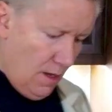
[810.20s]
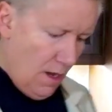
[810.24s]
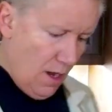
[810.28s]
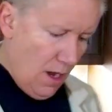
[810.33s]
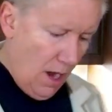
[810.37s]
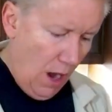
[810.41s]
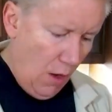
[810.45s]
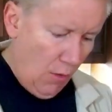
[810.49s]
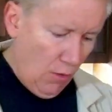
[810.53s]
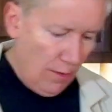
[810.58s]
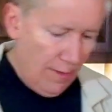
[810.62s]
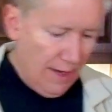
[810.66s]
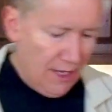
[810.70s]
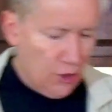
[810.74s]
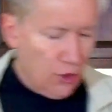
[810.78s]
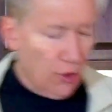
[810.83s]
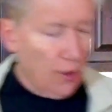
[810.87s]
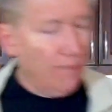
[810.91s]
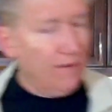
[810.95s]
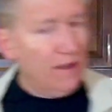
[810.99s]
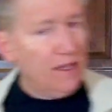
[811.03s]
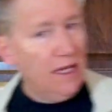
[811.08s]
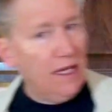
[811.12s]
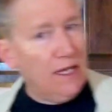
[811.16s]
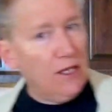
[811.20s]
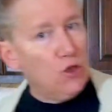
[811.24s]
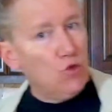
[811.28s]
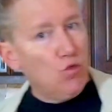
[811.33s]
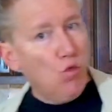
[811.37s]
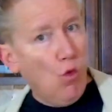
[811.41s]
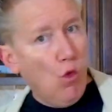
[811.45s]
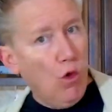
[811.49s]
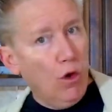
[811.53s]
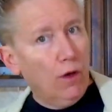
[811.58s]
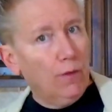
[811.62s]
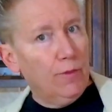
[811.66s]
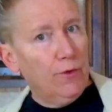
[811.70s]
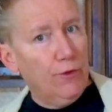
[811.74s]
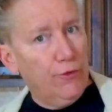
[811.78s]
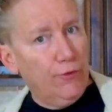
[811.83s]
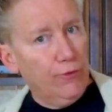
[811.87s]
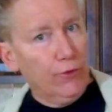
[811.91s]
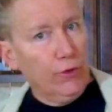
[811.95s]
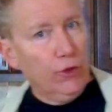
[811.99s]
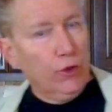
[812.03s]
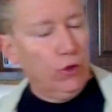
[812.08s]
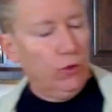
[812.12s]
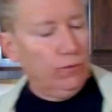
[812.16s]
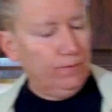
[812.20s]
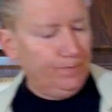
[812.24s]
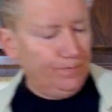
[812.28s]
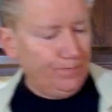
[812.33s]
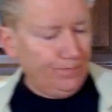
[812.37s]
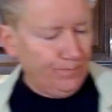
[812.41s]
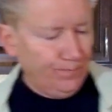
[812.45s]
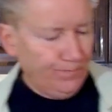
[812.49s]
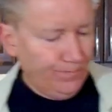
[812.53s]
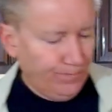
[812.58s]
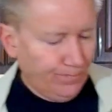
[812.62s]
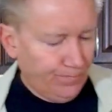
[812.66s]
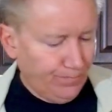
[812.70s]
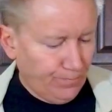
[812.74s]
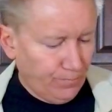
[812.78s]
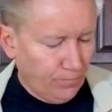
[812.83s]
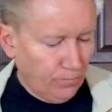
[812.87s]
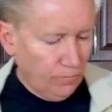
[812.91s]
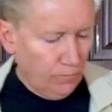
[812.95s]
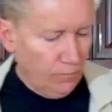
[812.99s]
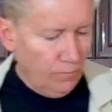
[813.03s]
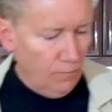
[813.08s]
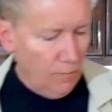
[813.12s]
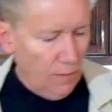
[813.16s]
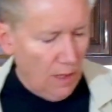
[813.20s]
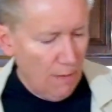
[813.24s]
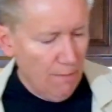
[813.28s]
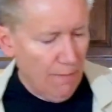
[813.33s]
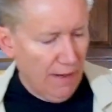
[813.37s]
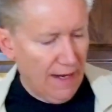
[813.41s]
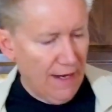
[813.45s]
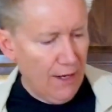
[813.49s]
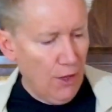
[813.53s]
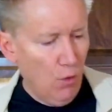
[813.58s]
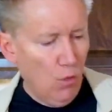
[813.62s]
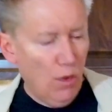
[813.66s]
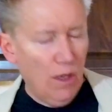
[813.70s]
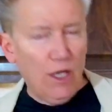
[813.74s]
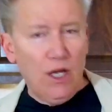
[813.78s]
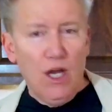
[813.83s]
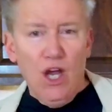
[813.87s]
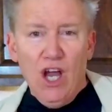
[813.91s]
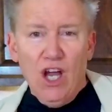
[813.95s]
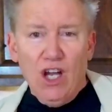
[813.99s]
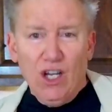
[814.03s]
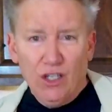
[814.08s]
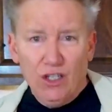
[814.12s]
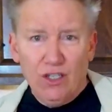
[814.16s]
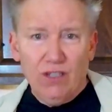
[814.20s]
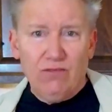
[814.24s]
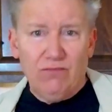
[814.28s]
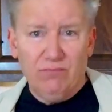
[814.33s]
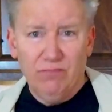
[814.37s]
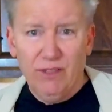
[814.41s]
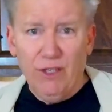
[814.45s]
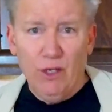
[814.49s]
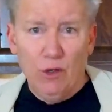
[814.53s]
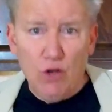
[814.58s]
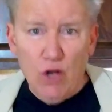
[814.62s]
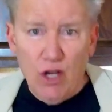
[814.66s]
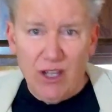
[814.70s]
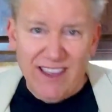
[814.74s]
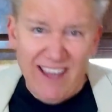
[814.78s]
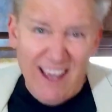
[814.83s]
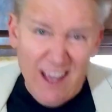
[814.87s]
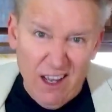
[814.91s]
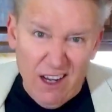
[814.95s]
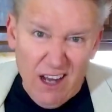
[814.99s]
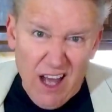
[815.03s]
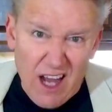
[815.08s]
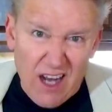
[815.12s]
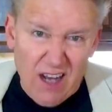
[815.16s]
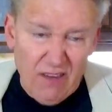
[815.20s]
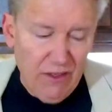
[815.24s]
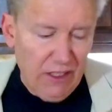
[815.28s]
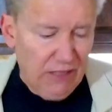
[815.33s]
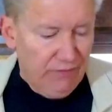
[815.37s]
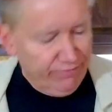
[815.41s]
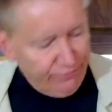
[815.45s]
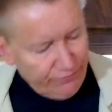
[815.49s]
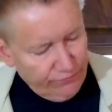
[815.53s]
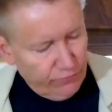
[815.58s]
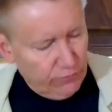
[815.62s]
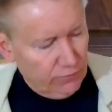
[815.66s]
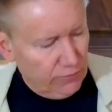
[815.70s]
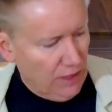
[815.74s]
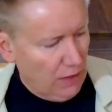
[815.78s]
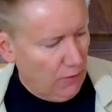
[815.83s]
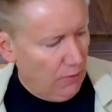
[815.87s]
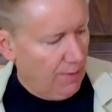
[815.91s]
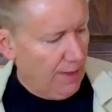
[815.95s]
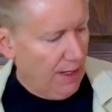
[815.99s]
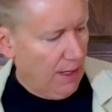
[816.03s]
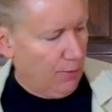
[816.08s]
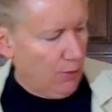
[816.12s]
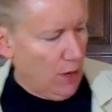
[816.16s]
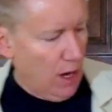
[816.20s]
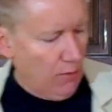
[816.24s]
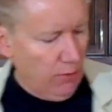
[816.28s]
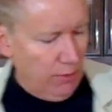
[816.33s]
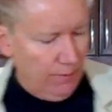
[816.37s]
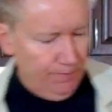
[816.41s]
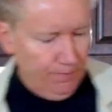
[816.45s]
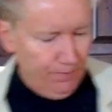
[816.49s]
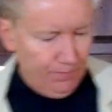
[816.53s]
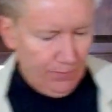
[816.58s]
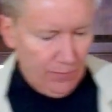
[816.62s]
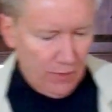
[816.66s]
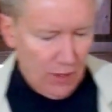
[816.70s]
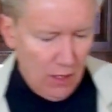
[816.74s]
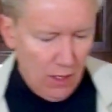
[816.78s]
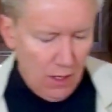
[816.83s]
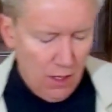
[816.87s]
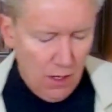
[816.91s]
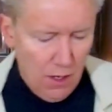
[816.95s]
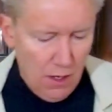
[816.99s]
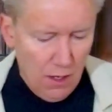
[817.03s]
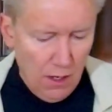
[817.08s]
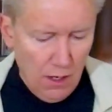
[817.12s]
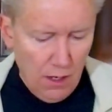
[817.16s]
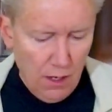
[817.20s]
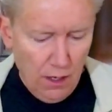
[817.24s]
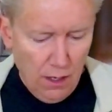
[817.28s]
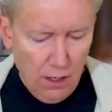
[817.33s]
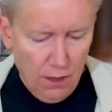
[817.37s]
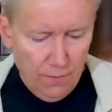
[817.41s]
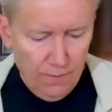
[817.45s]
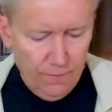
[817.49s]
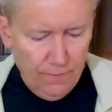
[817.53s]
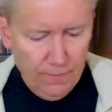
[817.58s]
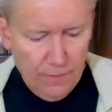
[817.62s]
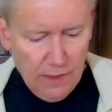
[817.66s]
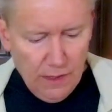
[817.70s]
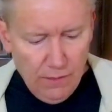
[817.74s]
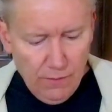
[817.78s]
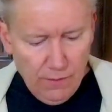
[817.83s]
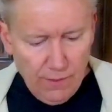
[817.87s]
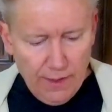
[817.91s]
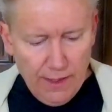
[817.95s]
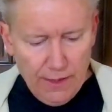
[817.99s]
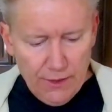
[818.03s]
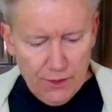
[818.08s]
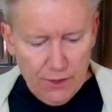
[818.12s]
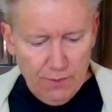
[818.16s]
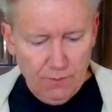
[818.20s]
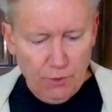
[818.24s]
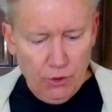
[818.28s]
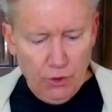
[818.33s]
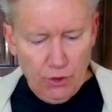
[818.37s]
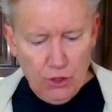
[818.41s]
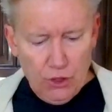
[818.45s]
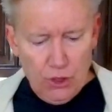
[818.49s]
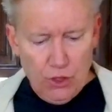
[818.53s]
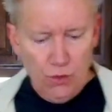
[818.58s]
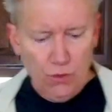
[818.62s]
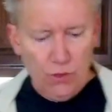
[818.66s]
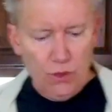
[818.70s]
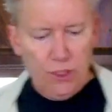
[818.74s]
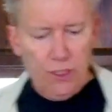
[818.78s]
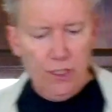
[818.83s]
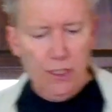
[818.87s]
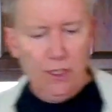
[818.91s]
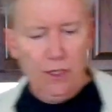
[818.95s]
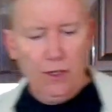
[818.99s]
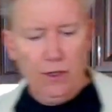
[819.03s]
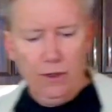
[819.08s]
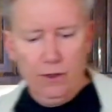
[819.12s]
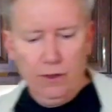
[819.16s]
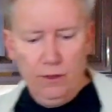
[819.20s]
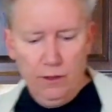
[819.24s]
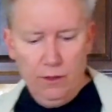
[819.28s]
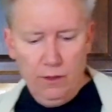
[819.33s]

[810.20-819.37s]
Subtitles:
I want to make sure everything is warmed through, but I don't want to, cook the hell out of it. That would be a problem. I'm getting some good juice here.